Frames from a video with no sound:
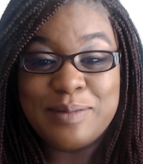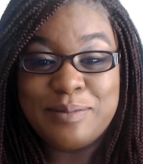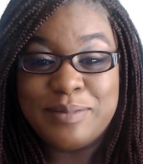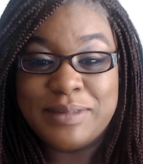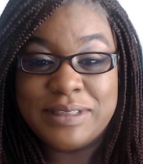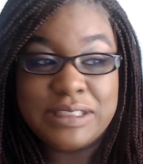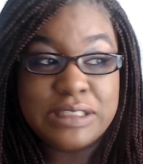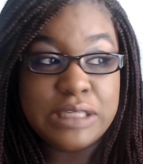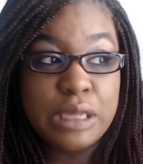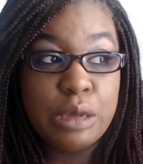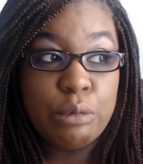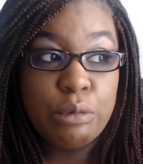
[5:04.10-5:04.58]

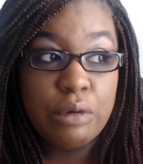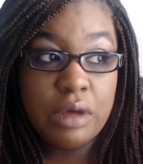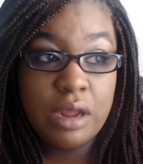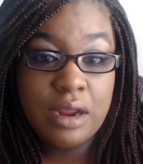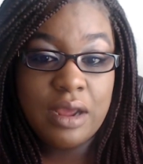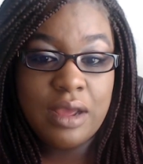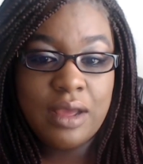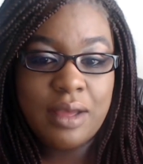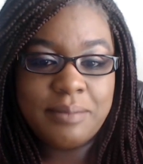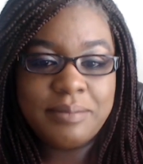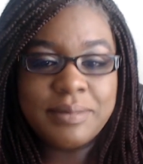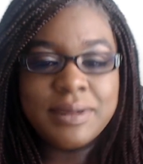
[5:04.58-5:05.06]
and say, what
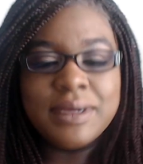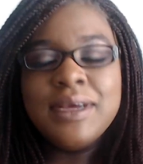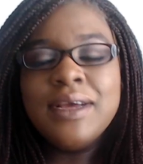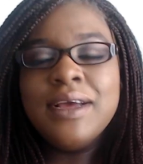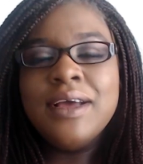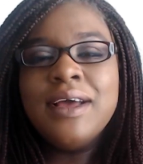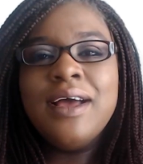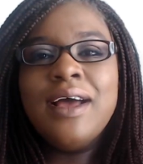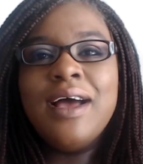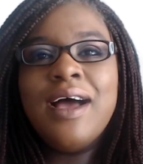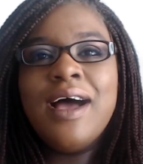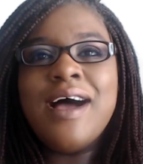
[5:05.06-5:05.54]

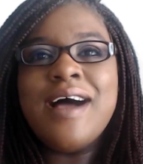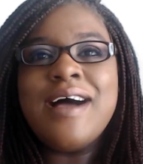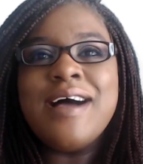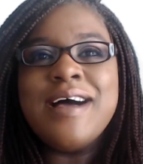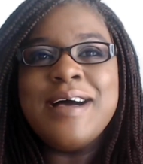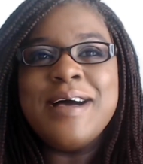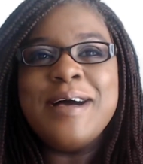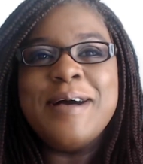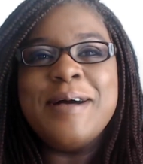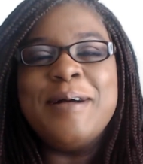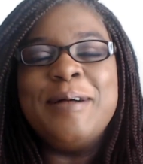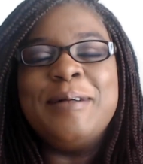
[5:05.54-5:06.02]

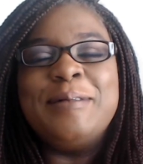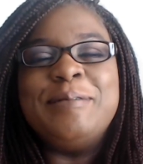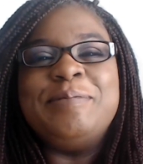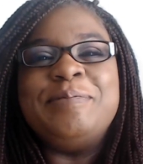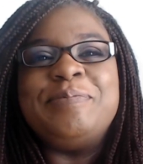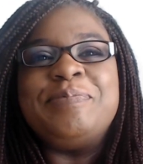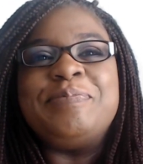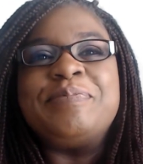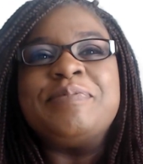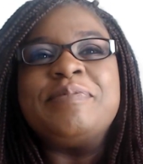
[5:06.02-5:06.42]
up?